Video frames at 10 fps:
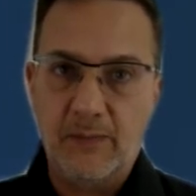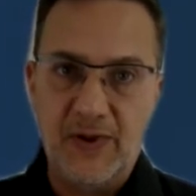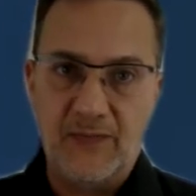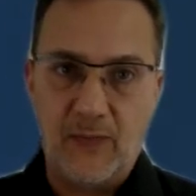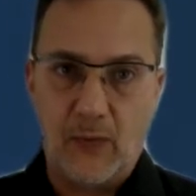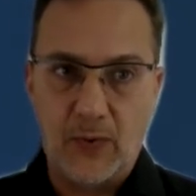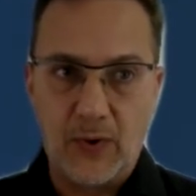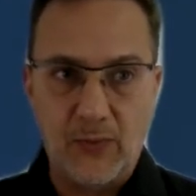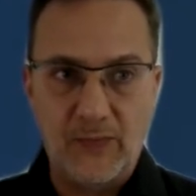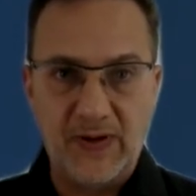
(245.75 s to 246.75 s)
Before
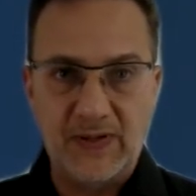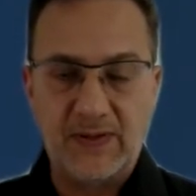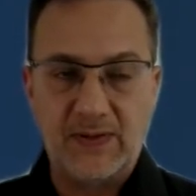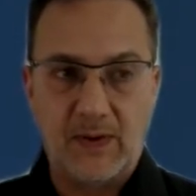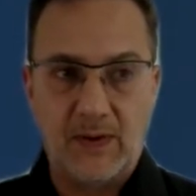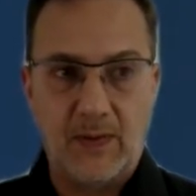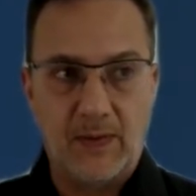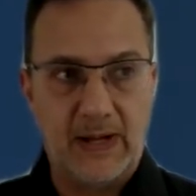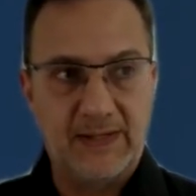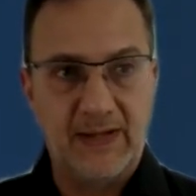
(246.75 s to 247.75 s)

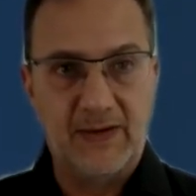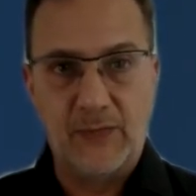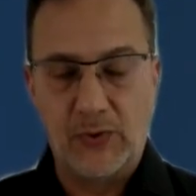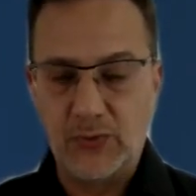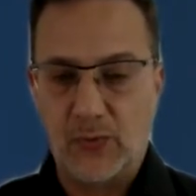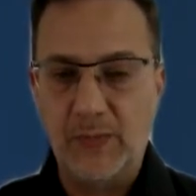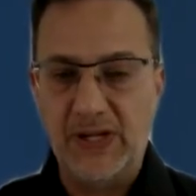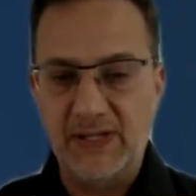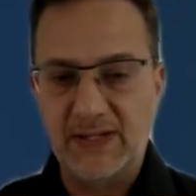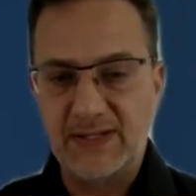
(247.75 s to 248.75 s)
COVID, I think virtual
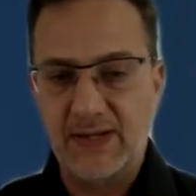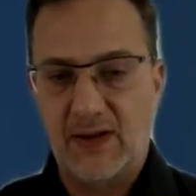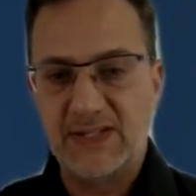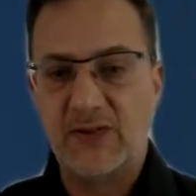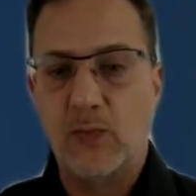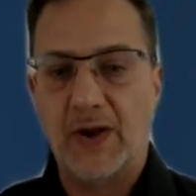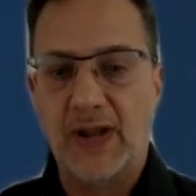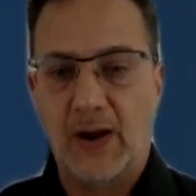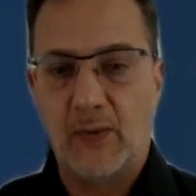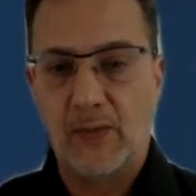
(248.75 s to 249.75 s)
meetings lasted 1
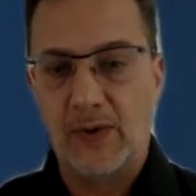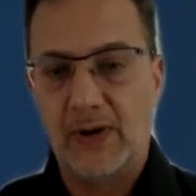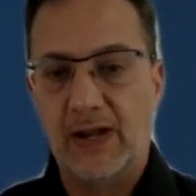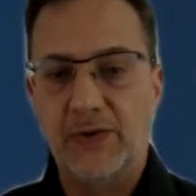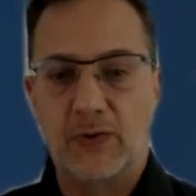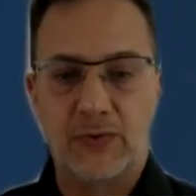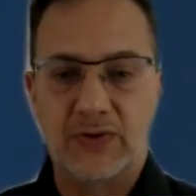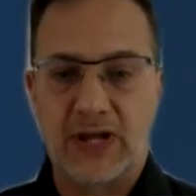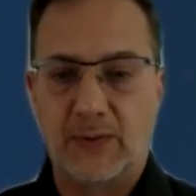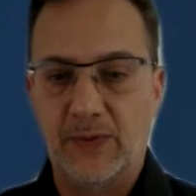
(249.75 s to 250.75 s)
hour, and you could
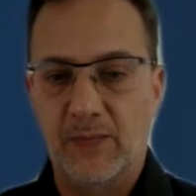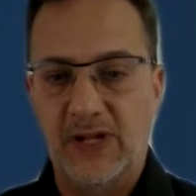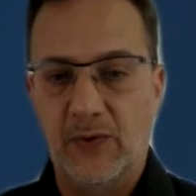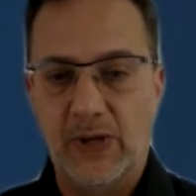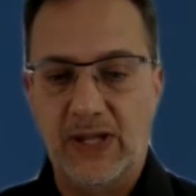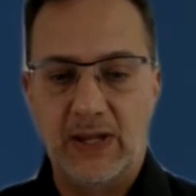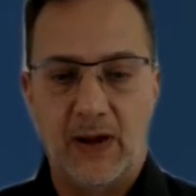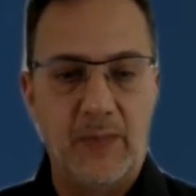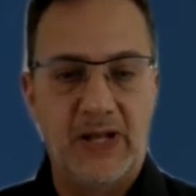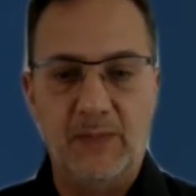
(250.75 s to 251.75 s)
count them in a week
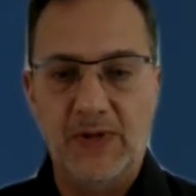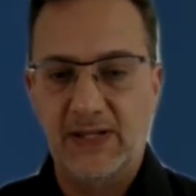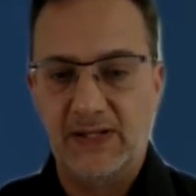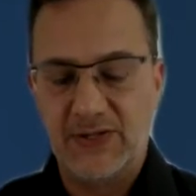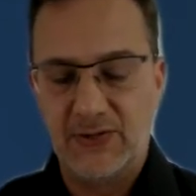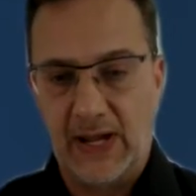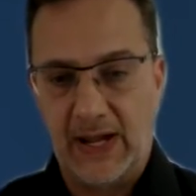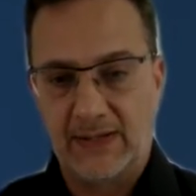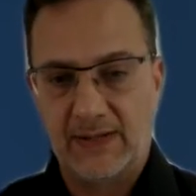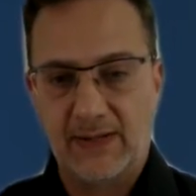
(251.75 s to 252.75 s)
how many meetings you
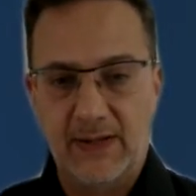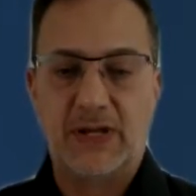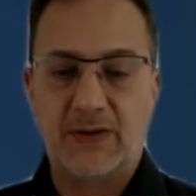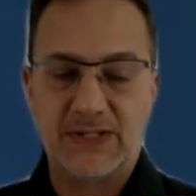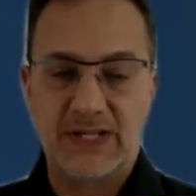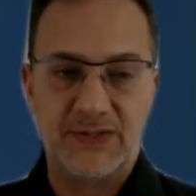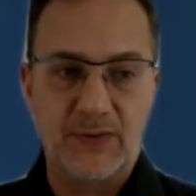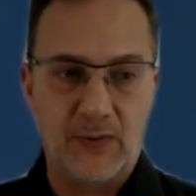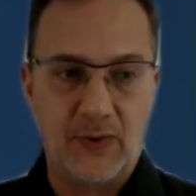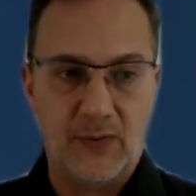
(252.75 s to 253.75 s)
had, because it's
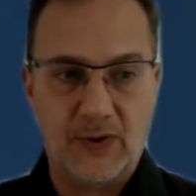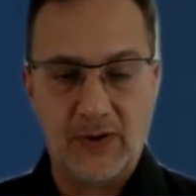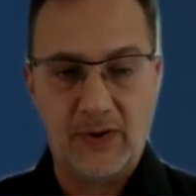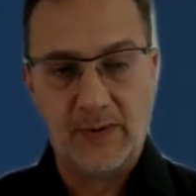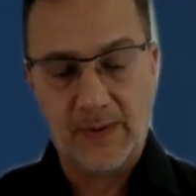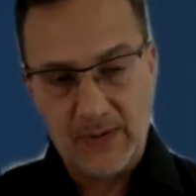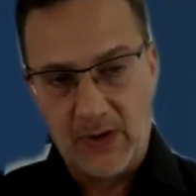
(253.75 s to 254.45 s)
no longer